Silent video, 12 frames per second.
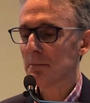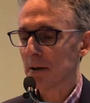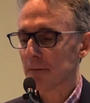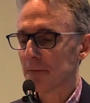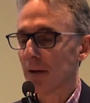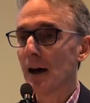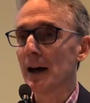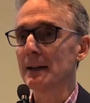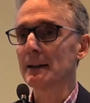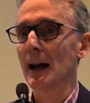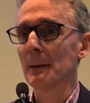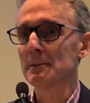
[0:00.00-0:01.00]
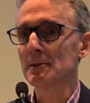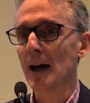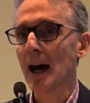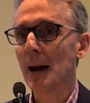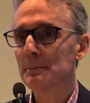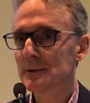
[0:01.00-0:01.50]
be fined
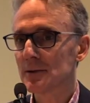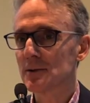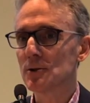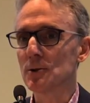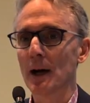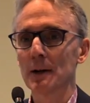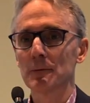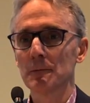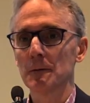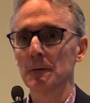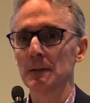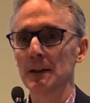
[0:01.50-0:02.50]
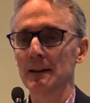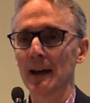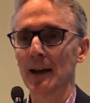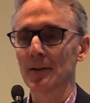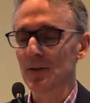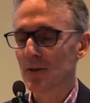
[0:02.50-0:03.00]
up to
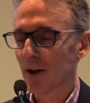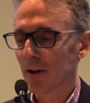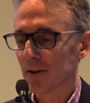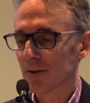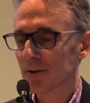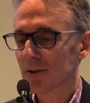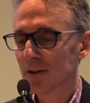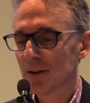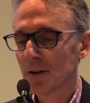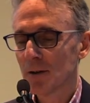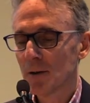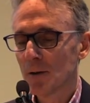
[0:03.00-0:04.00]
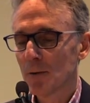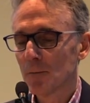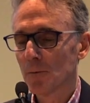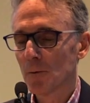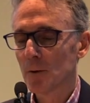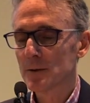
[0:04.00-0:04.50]
$250,000
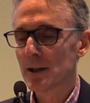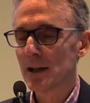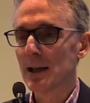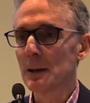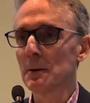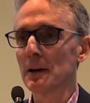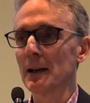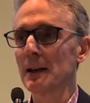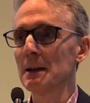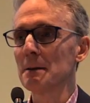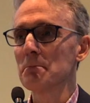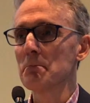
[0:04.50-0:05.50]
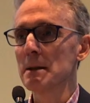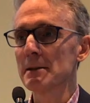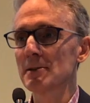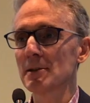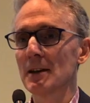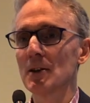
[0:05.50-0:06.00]
for deliberately
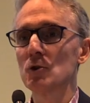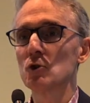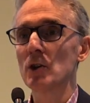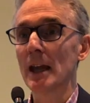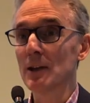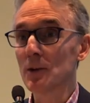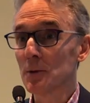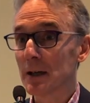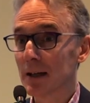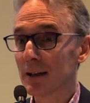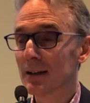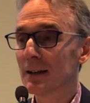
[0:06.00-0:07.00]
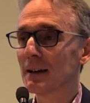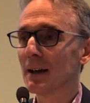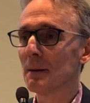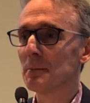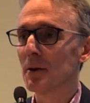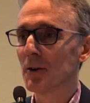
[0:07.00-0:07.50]
misgendering
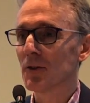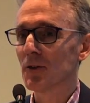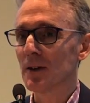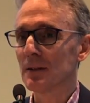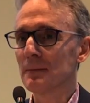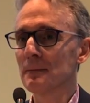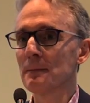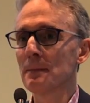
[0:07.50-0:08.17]
a person.